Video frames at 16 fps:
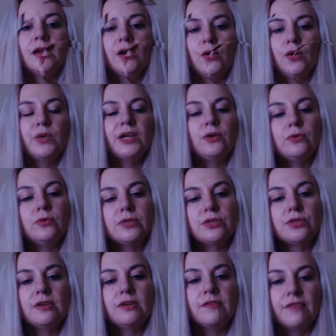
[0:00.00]
We
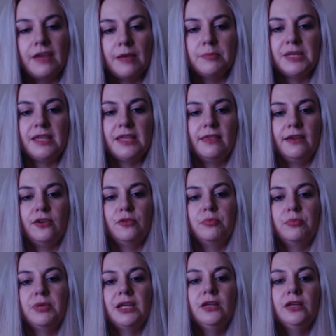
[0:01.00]
also in family
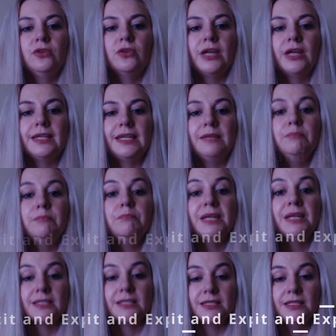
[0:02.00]
therapy look at
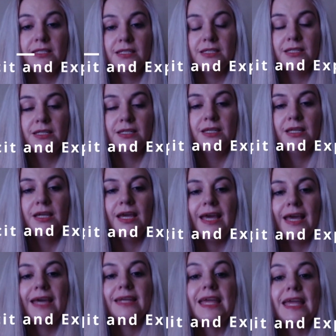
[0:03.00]
implicit
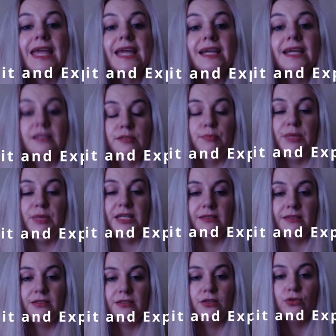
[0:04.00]
and
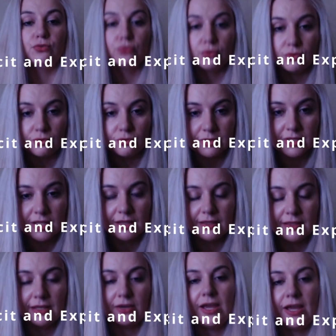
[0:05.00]
explicit rules
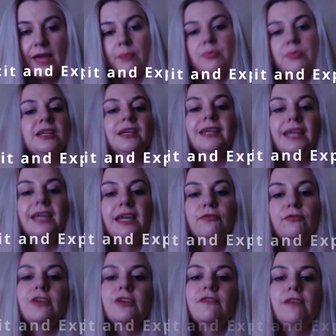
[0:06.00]
that are happening in
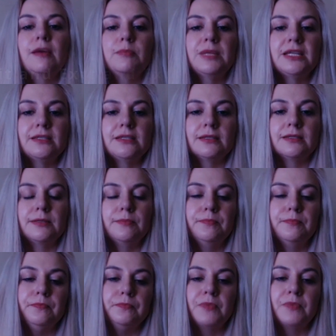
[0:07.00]
every family system.
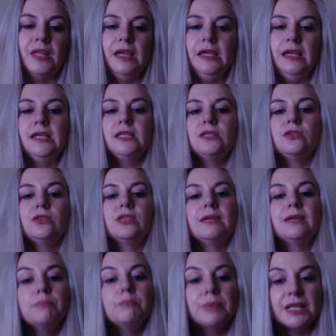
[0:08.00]
So the
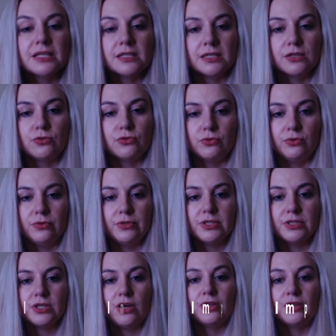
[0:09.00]
implicit
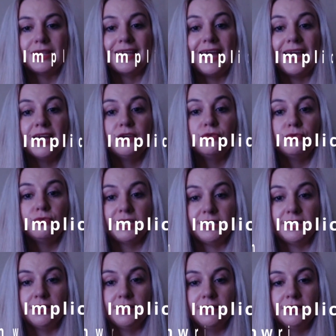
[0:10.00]
rules are the
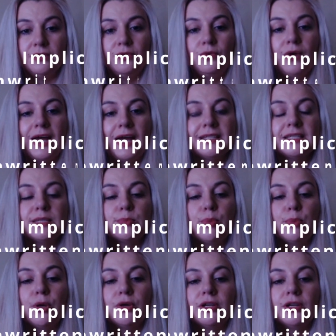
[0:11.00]
unwritten or
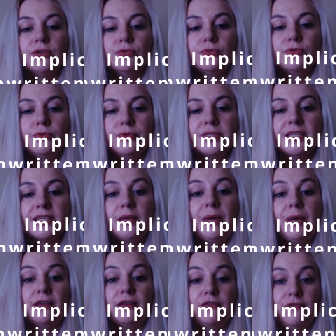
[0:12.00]
unspoken rules
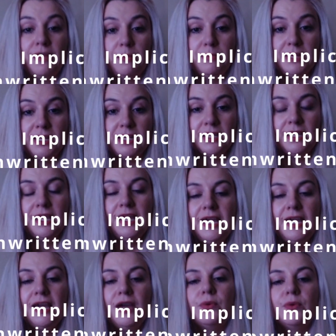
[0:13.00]
about a family,
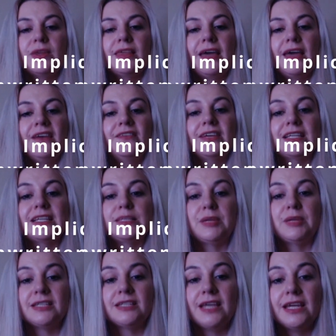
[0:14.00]
where they have
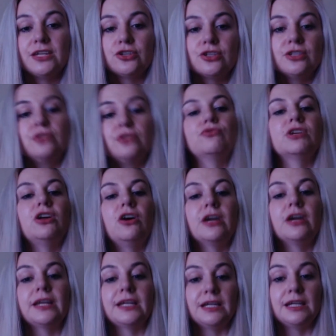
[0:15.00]
expectations
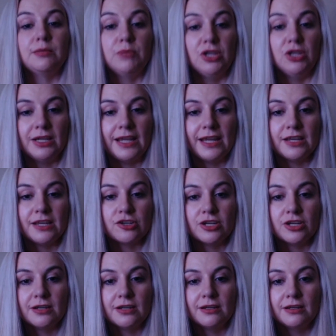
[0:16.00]
regarding
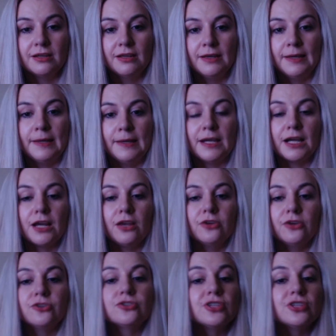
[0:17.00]
communication,
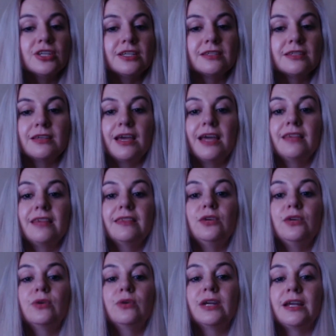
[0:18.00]
closeness, and the
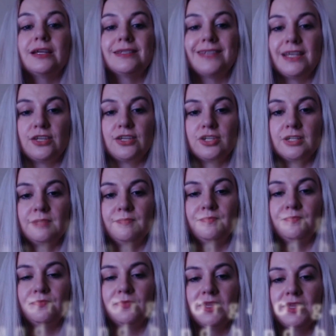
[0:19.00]
organization.
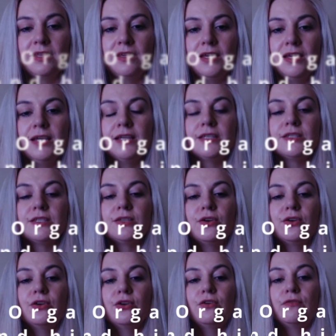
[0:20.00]

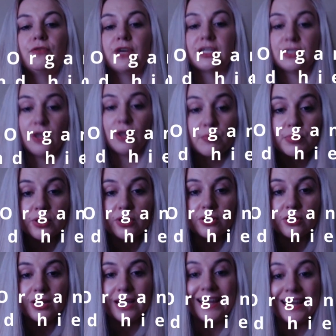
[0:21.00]
So, for
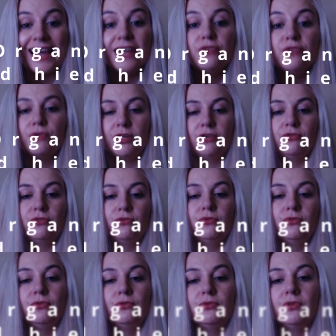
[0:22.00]
example, an unwritten
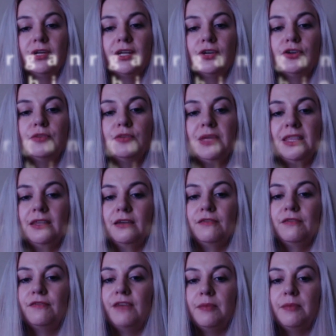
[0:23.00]
rule could be that a
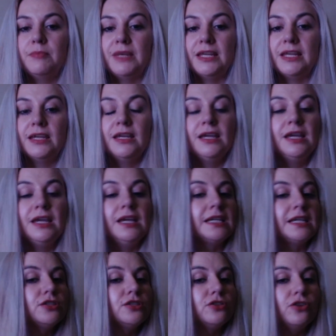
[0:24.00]
family
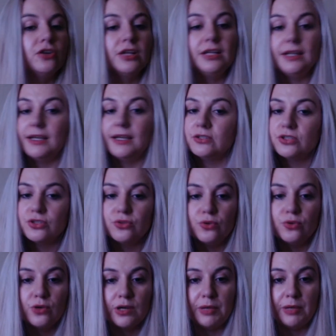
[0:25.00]
is not allowed to
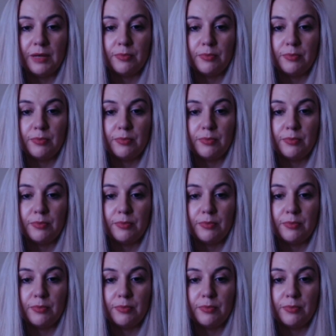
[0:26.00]
talk about